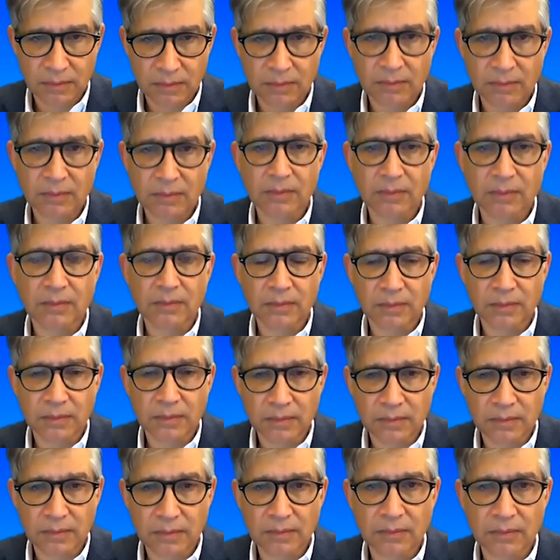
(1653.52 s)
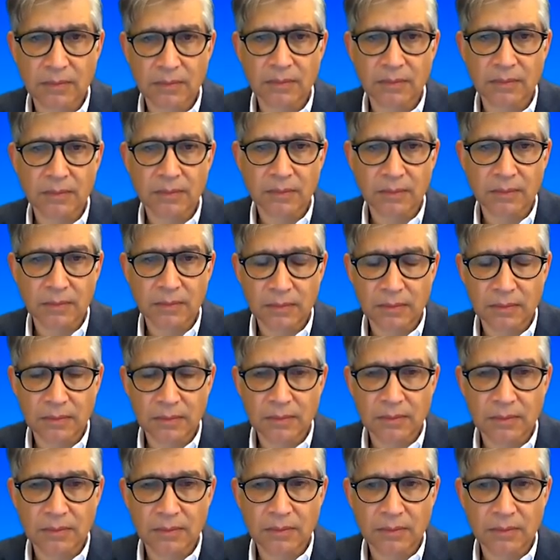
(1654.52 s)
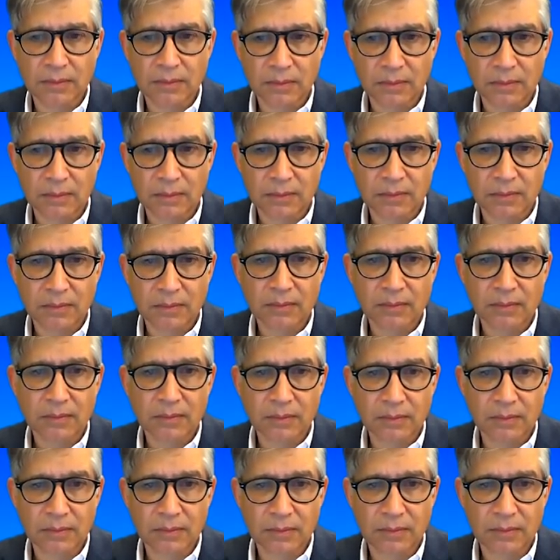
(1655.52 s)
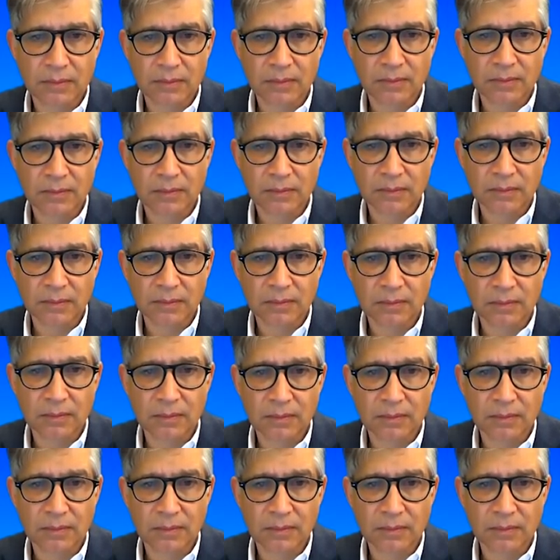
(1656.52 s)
The person shown says nothing.